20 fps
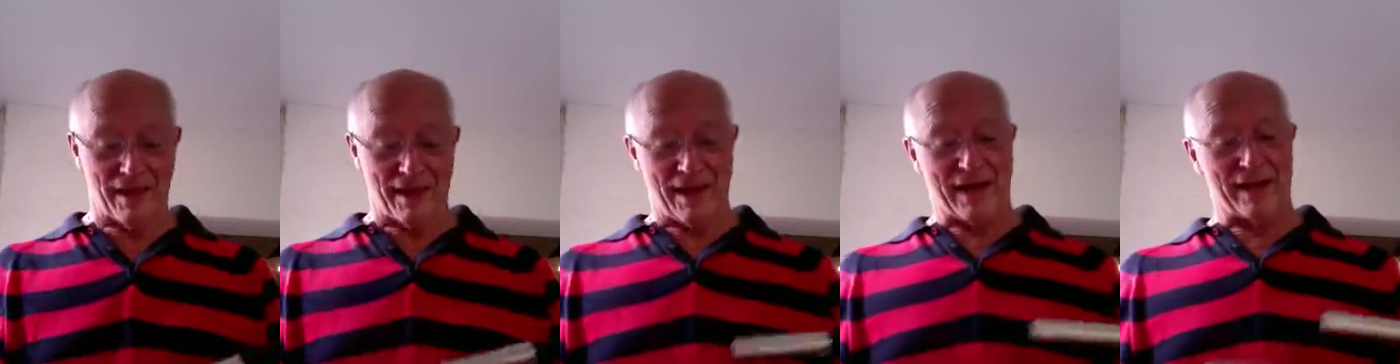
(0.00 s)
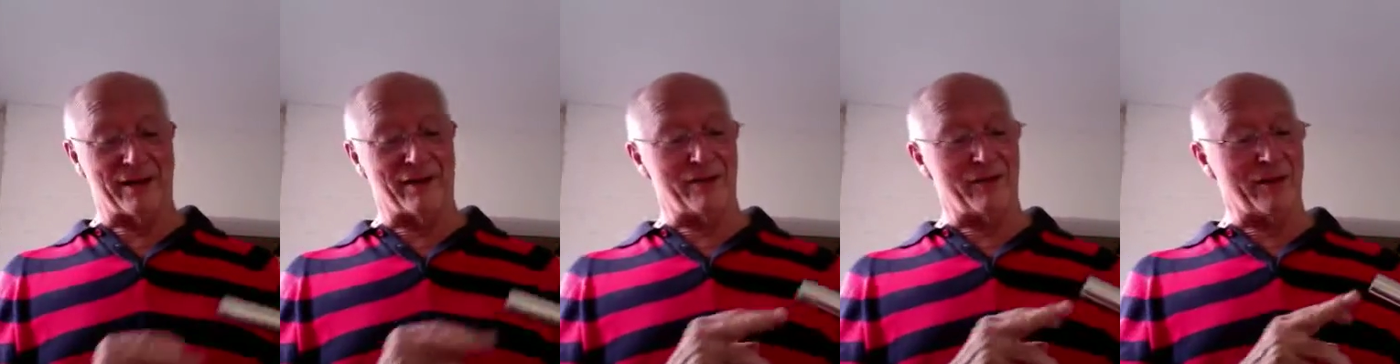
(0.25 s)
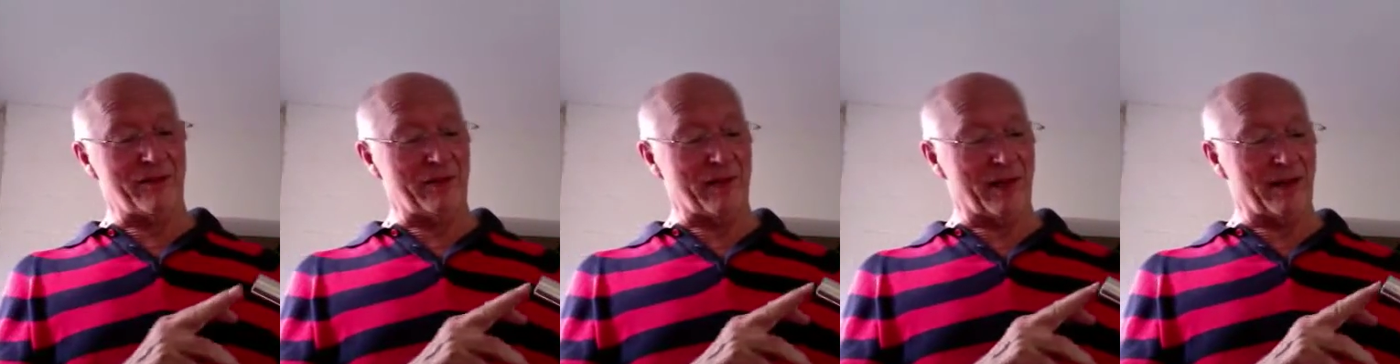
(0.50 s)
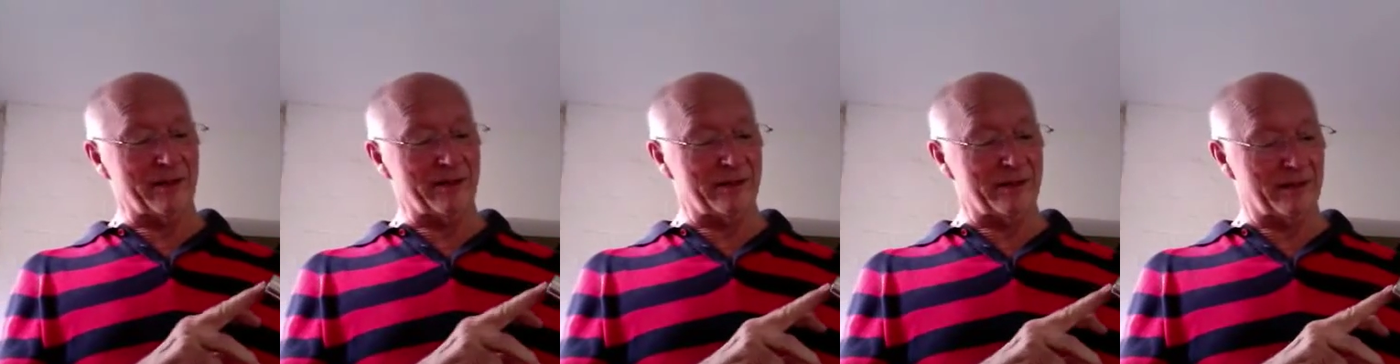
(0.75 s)
And at this
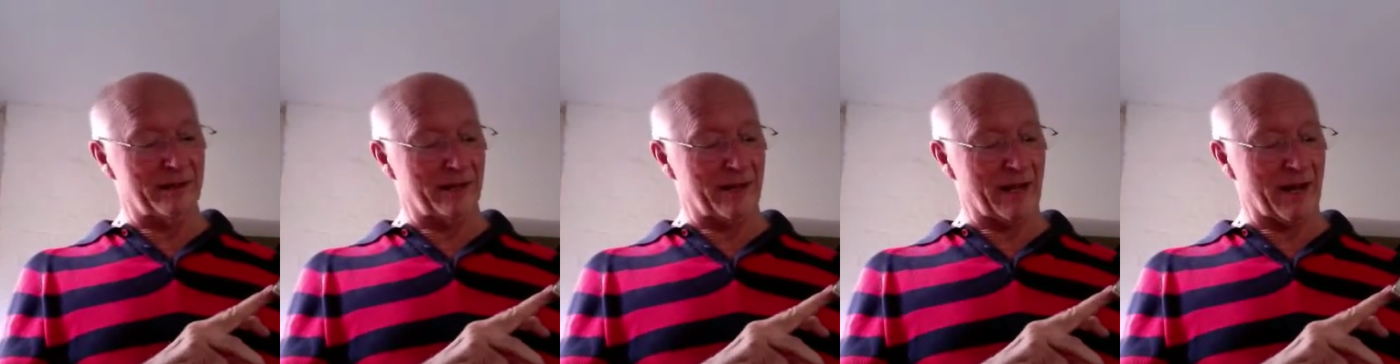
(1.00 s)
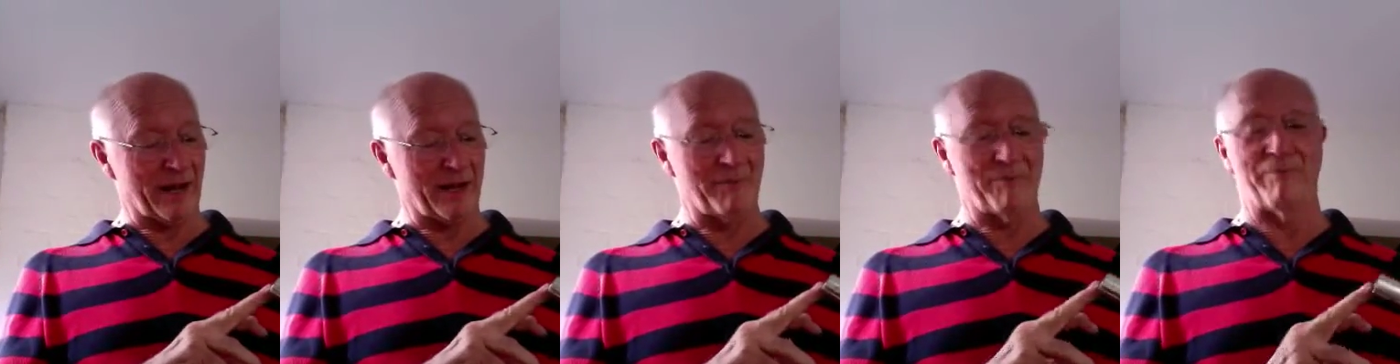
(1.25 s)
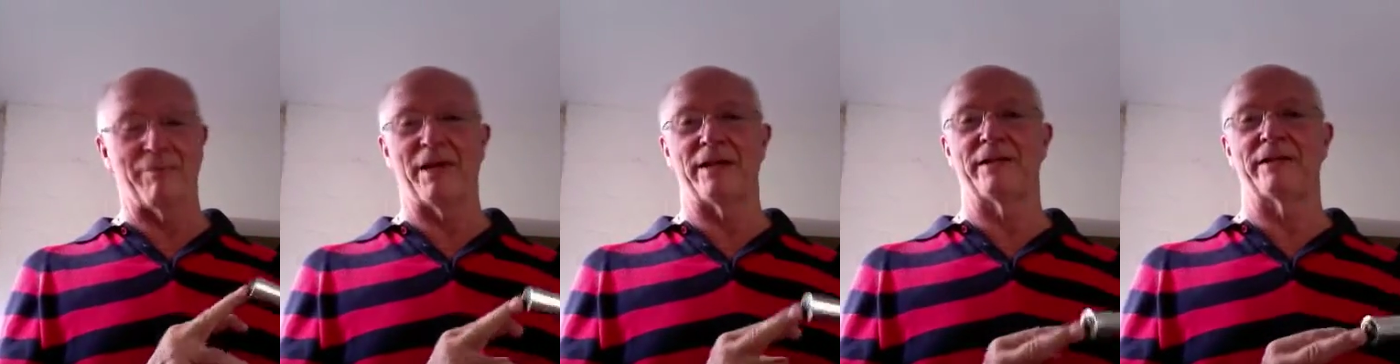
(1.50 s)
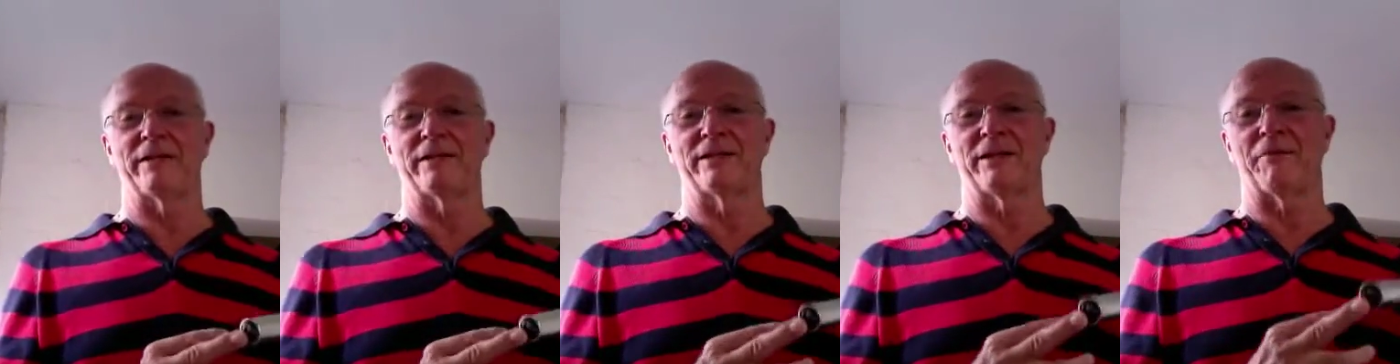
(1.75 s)
end, I
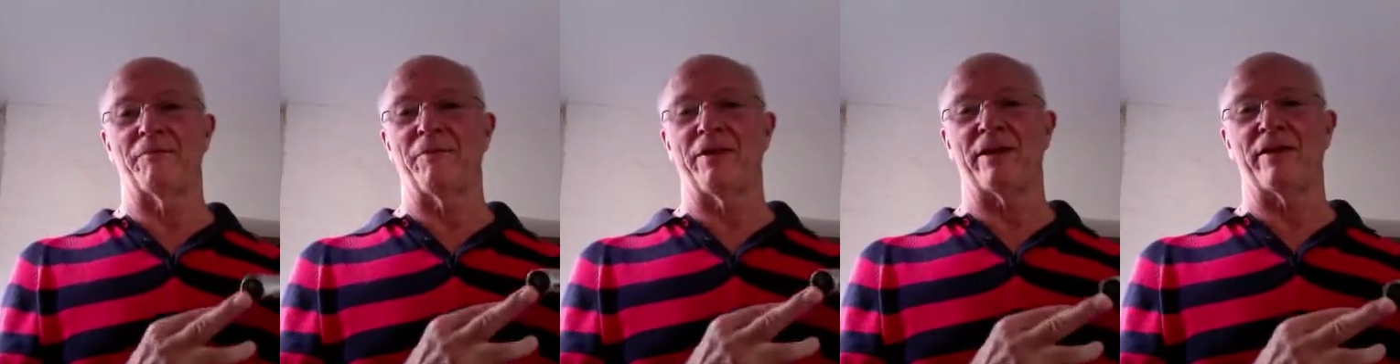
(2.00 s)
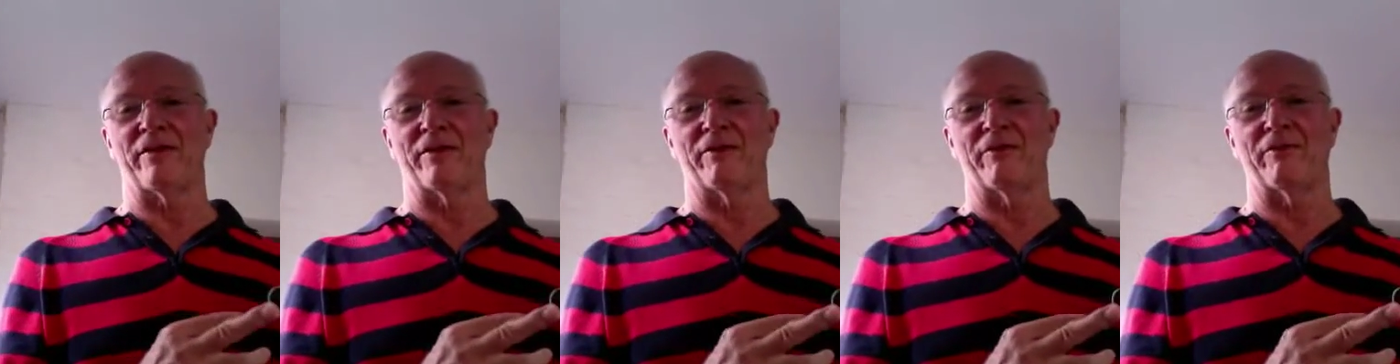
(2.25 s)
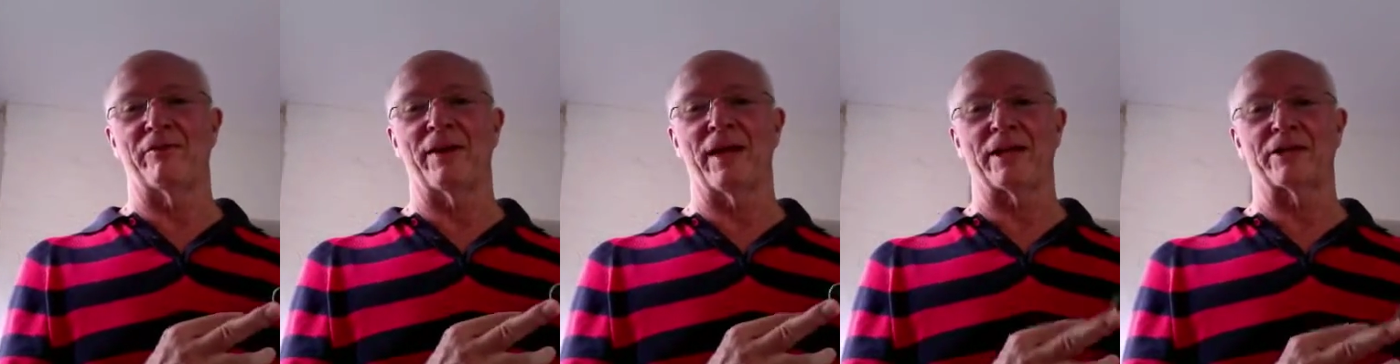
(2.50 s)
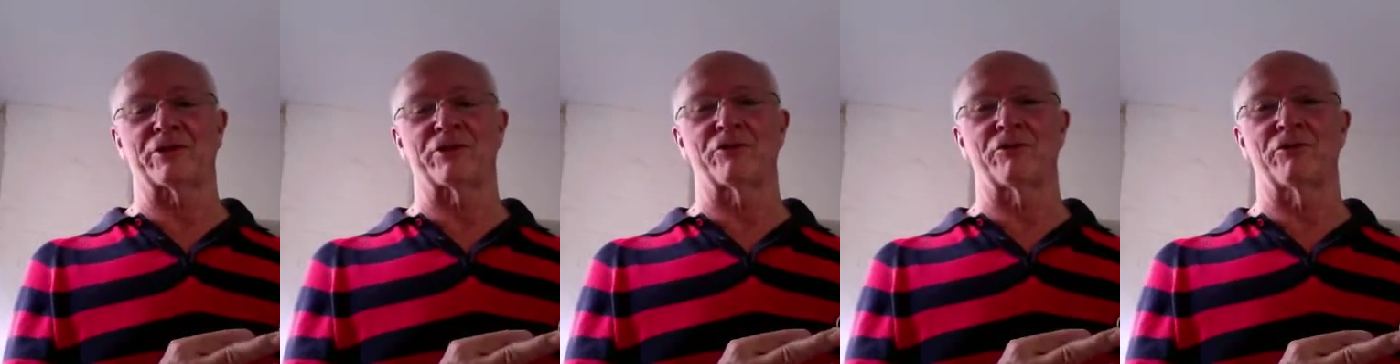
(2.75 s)
embedded a piece of
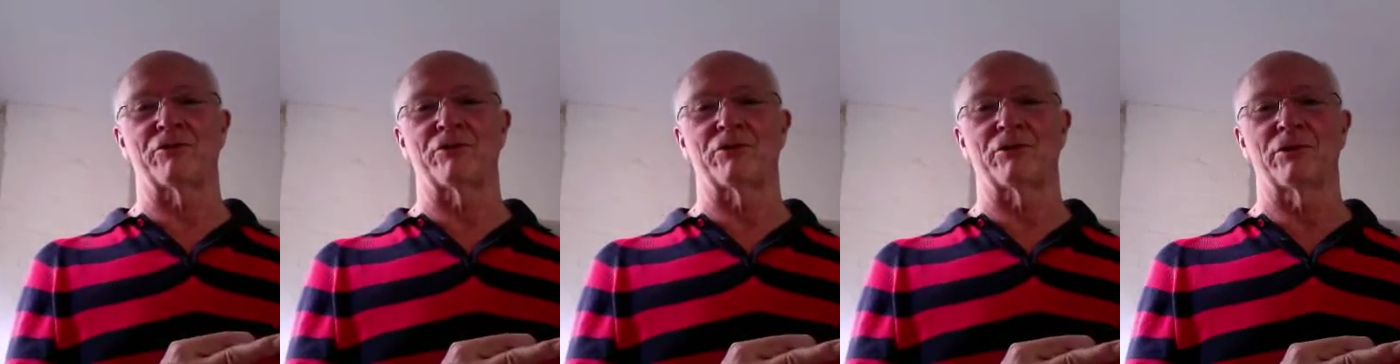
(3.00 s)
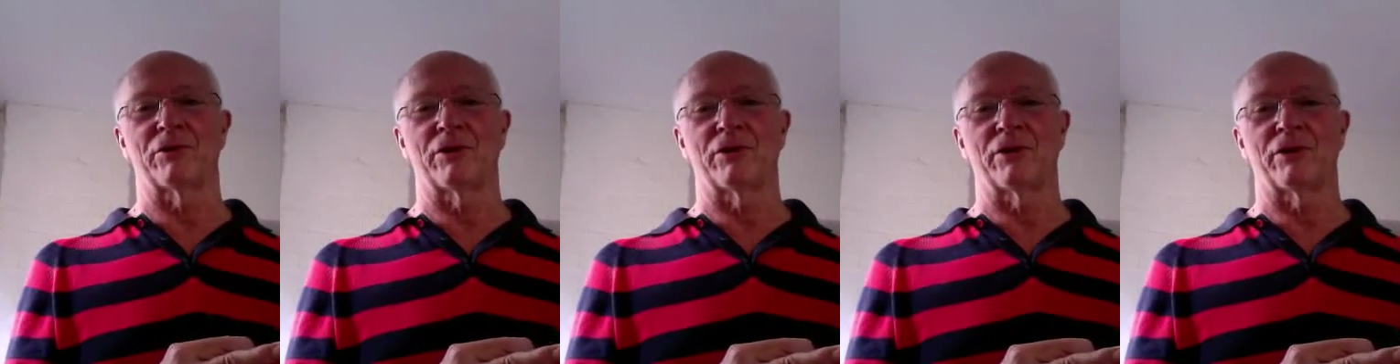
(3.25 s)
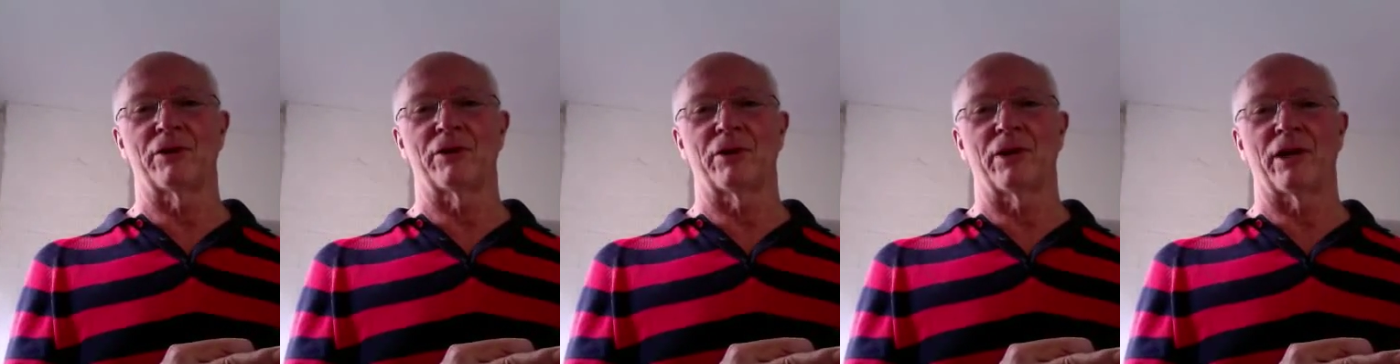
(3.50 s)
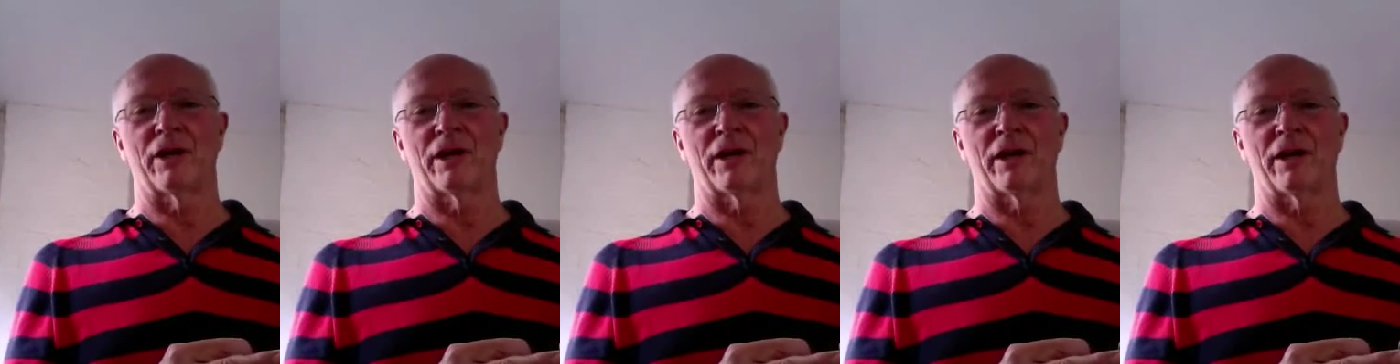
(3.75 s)
natural
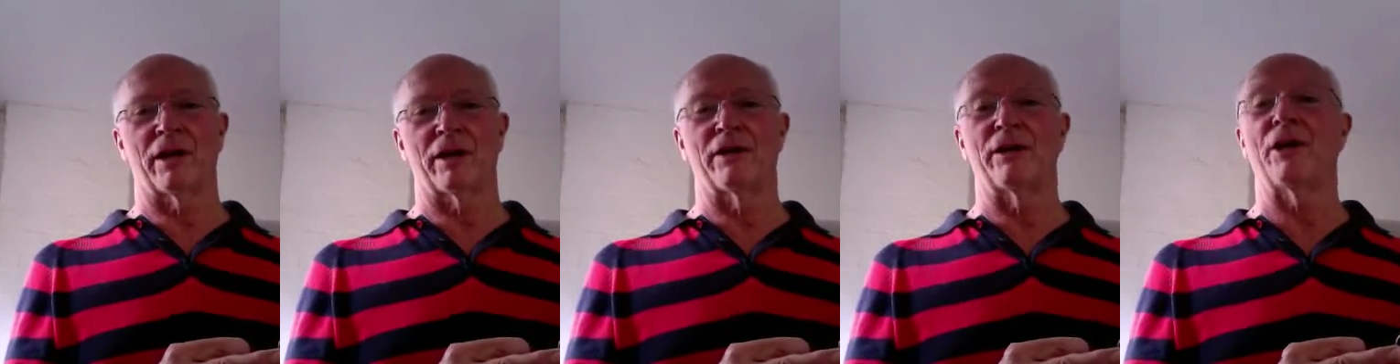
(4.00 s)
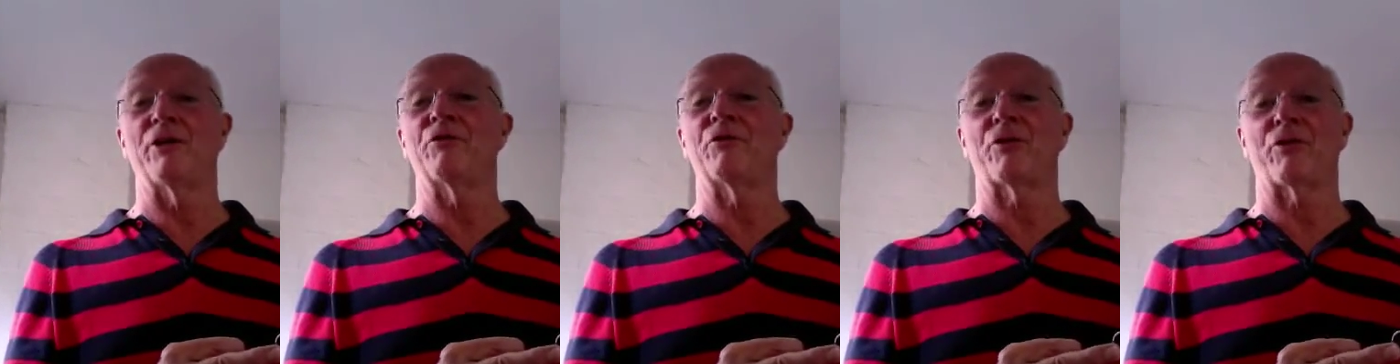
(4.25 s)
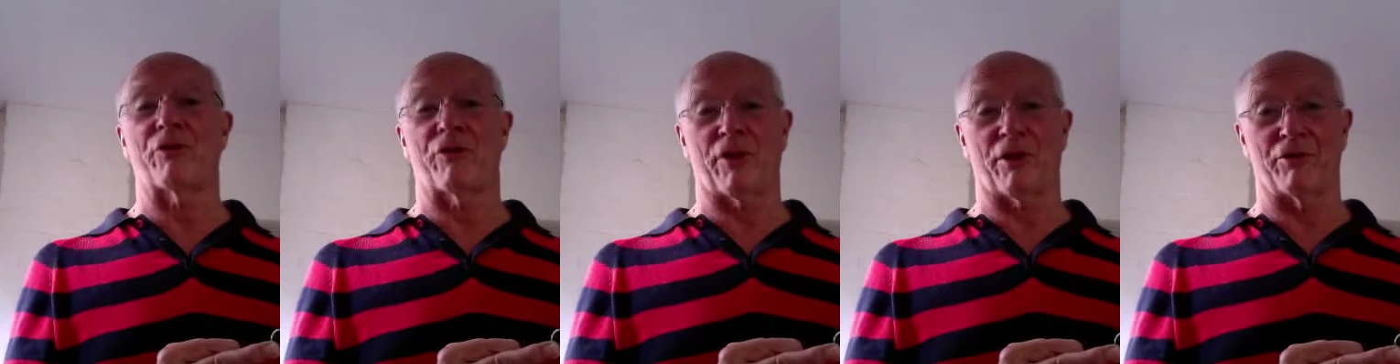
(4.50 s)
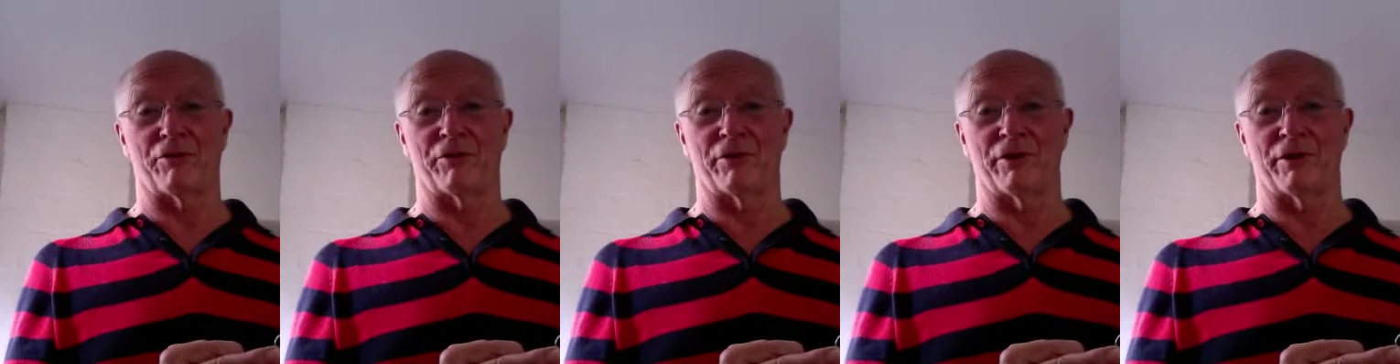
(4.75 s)

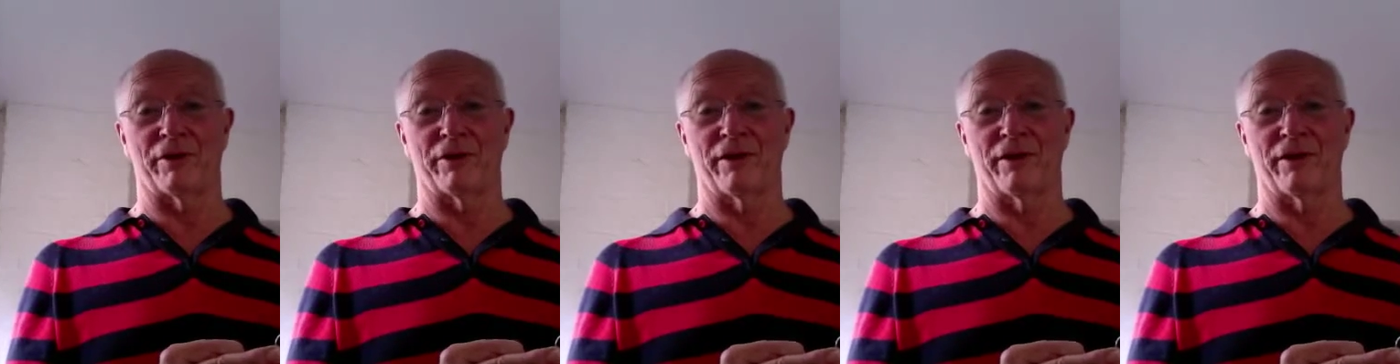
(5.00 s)
lodestone,